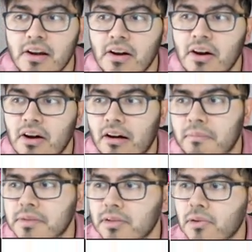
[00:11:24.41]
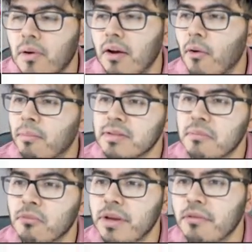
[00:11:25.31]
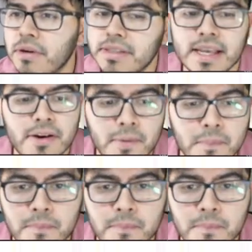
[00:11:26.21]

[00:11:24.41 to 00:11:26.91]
Um, so I hope some we, we take them.